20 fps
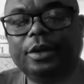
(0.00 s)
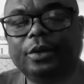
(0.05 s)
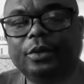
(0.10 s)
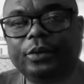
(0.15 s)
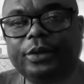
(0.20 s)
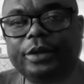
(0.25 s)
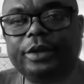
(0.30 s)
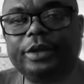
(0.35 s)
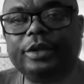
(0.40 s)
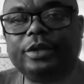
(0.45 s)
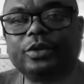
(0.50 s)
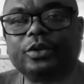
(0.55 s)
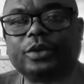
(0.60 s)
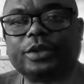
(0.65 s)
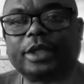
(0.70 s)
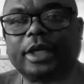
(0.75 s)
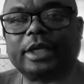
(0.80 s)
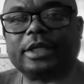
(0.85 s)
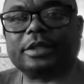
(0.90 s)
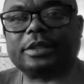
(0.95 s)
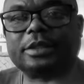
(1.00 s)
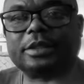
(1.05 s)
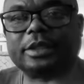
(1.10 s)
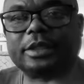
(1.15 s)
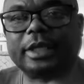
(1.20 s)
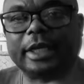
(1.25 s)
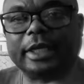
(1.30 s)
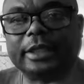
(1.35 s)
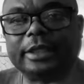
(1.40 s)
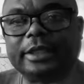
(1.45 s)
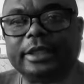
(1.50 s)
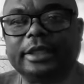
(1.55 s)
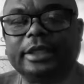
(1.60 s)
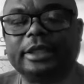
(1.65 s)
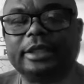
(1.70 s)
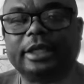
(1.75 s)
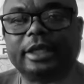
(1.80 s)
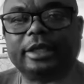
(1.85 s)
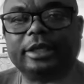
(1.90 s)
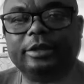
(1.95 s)
we need to start denting
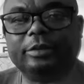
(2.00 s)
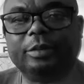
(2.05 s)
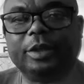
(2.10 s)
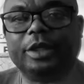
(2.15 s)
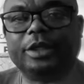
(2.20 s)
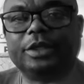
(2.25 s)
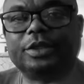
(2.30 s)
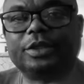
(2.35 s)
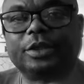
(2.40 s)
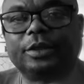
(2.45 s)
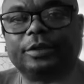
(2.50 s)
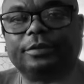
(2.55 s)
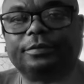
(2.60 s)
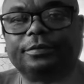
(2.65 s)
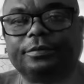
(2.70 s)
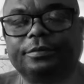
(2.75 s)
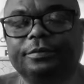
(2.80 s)
the image of